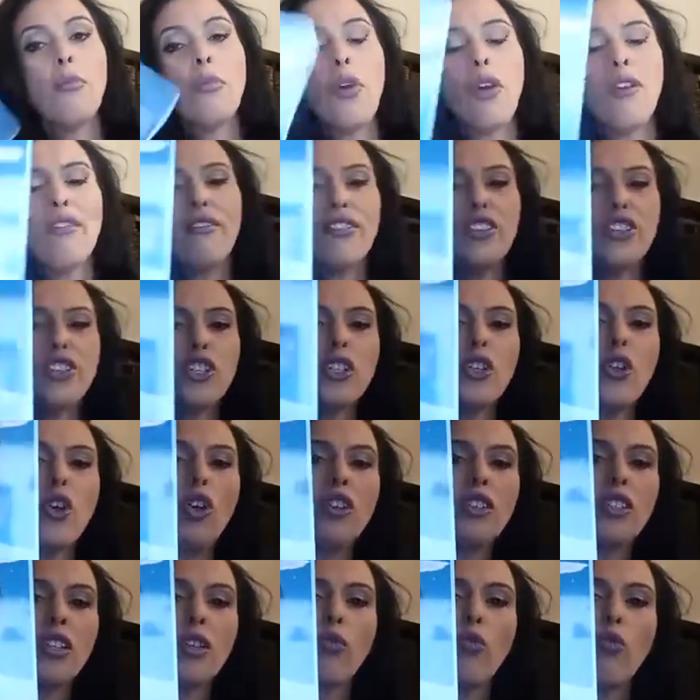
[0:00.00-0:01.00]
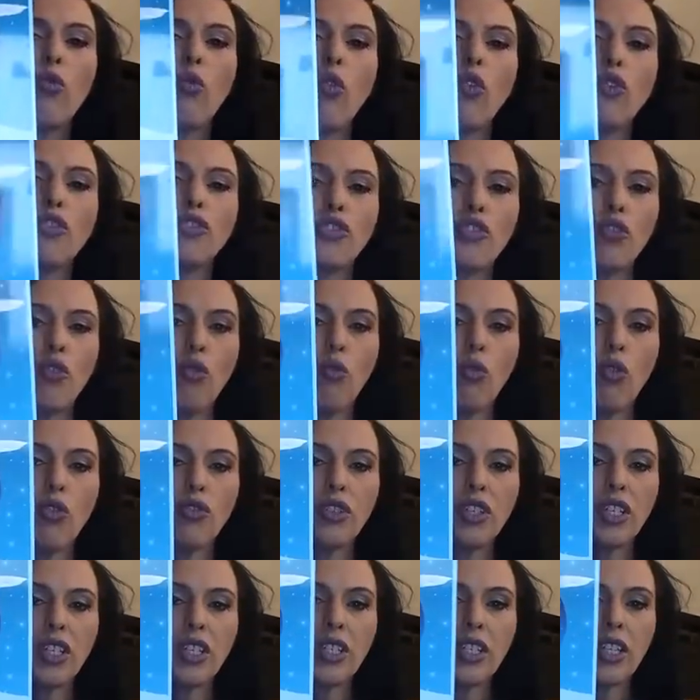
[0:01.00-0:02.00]
by visualizing what you're
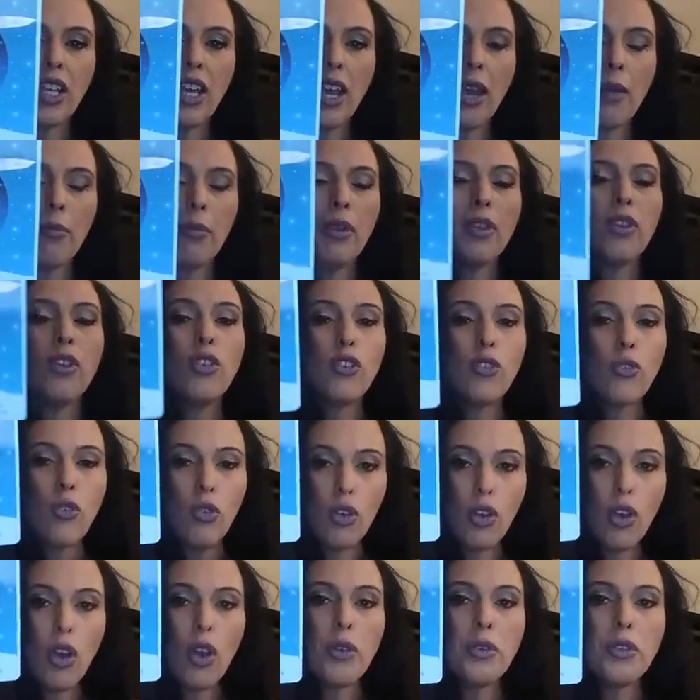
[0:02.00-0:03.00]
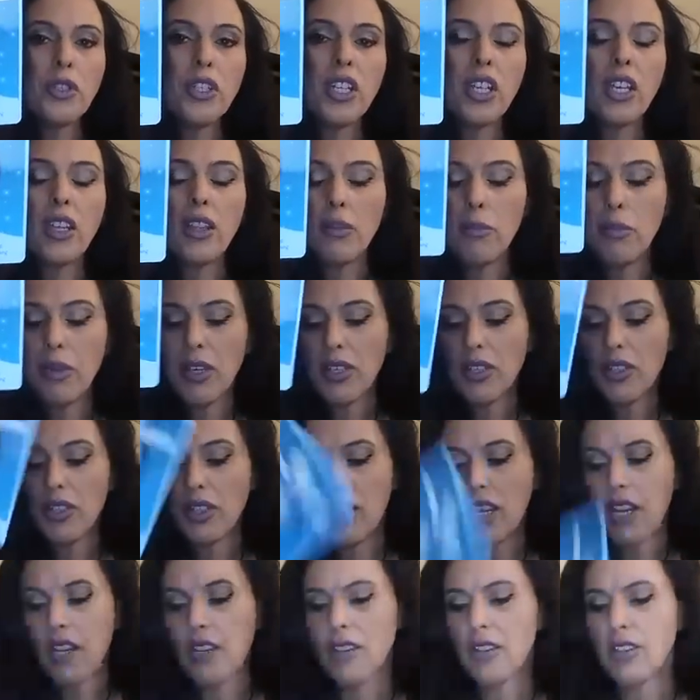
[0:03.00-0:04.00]
wanting to happen, you're going to get the
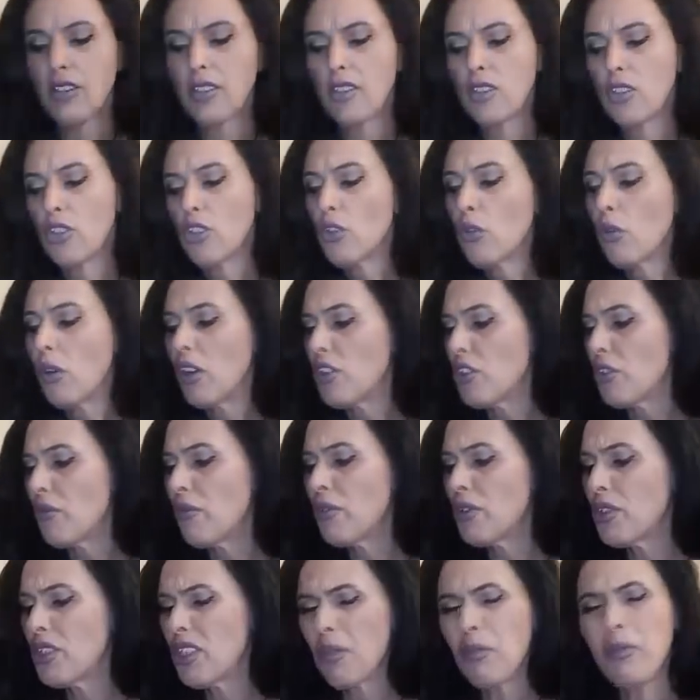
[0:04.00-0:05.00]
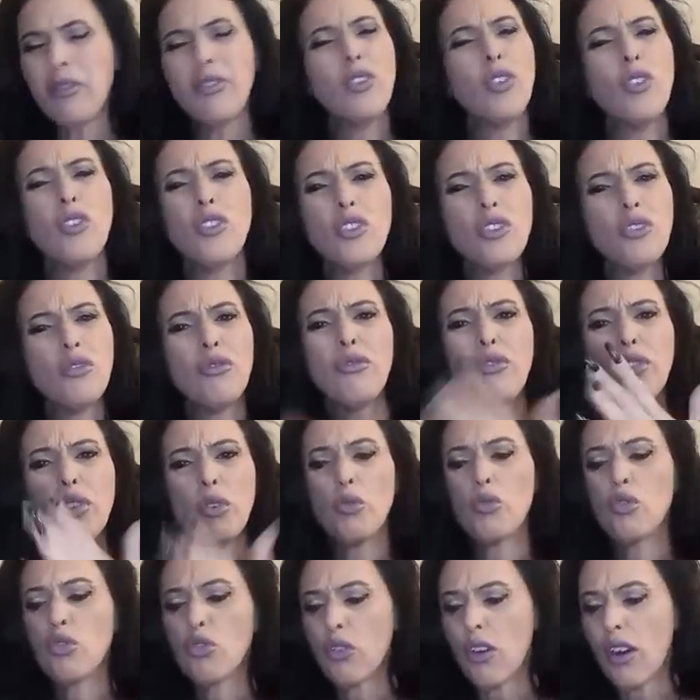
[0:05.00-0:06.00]
best out of the situation. For some of you, I do
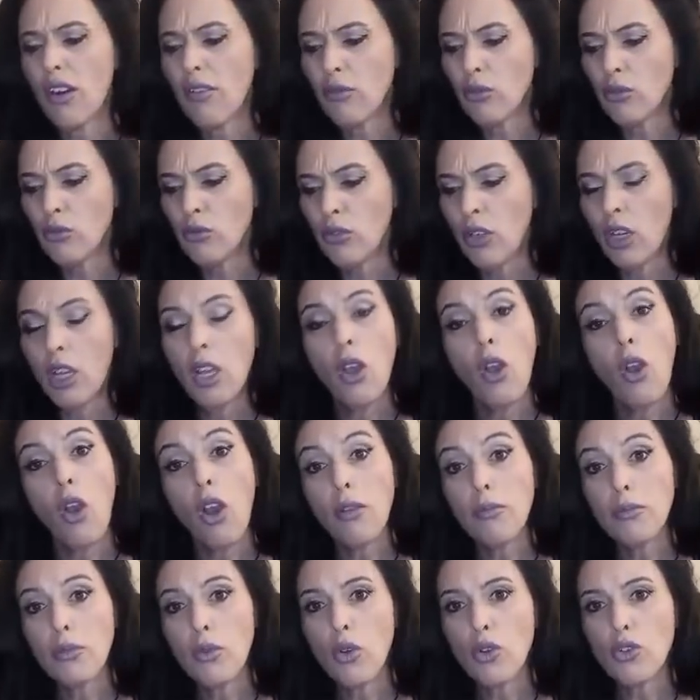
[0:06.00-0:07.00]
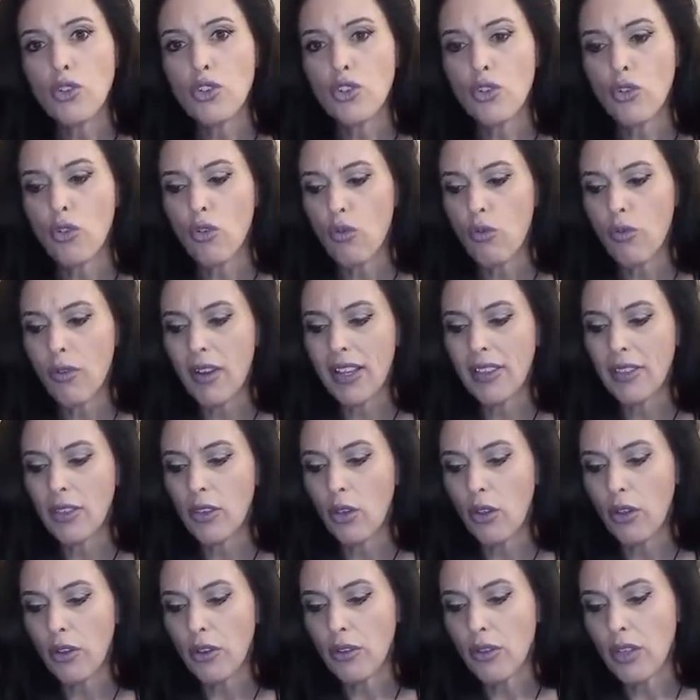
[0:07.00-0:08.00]
feel travel. I'm not sure when
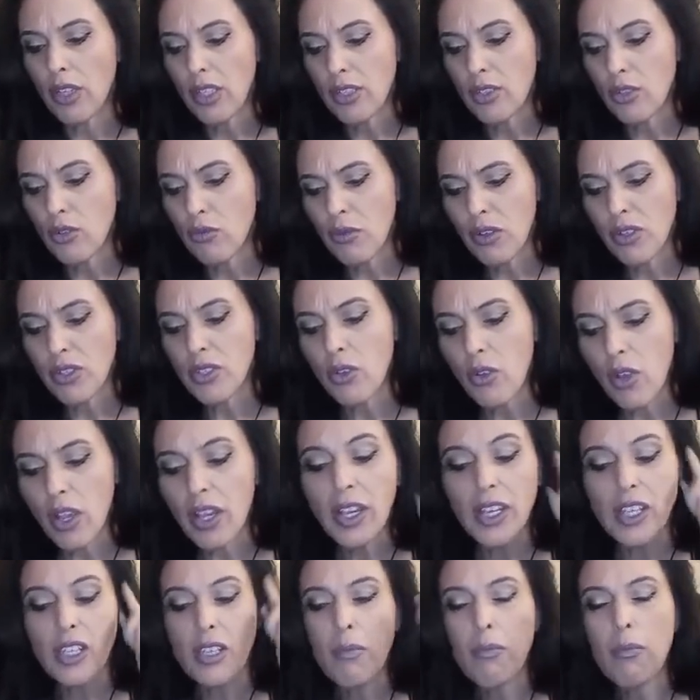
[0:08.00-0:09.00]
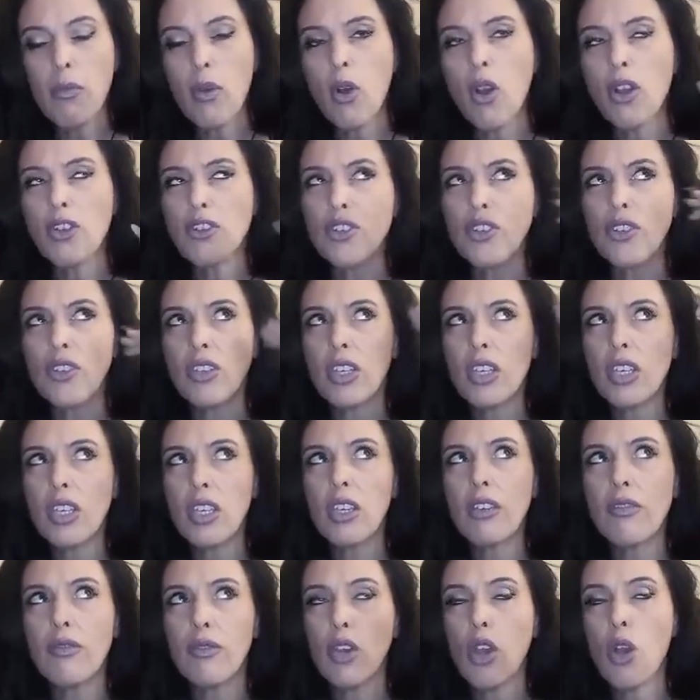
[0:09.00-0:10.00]
though. It's almost like in your mind, you're
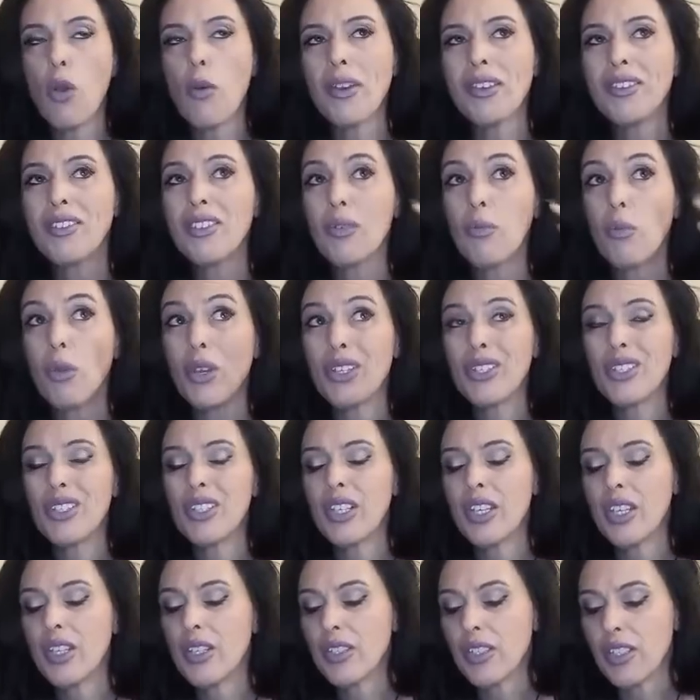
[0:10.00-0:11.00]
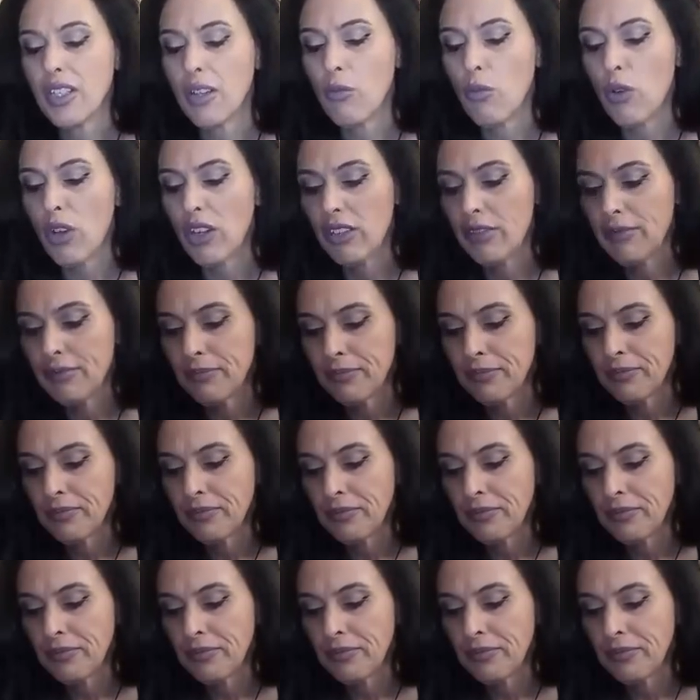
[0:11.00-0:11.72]
thinking of going somewhere, seeing someone.